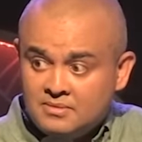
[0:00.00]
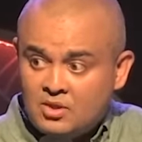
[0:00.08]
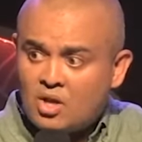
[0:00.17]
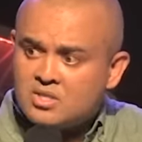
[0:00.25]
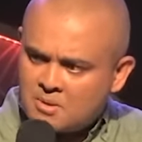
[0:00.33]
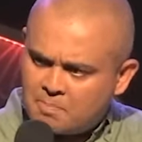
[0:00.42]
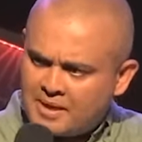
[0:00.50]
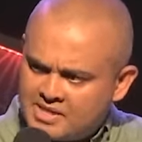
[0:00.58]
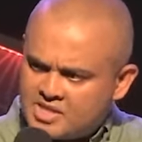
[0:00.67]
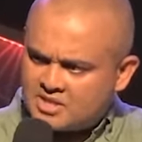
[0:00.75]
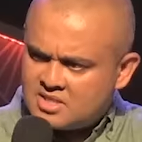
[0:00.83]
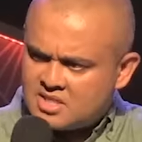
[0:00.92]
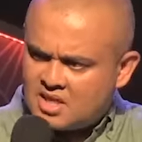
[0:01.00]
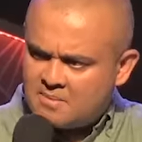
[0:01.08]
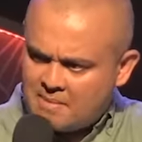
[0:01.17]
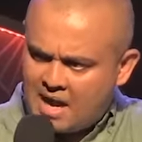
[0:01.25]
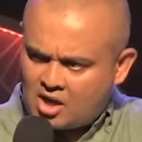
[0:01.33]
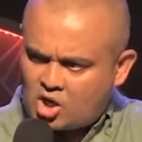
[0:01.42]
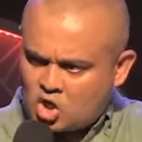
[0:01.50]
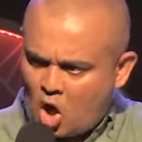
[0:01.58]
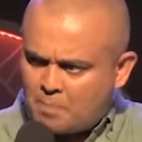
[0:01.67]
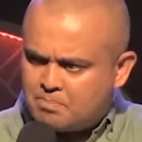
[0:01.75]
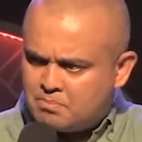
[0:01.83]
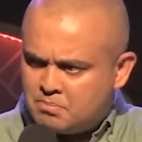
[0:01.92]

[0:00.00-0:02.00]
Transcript: Constipation Mark a knop.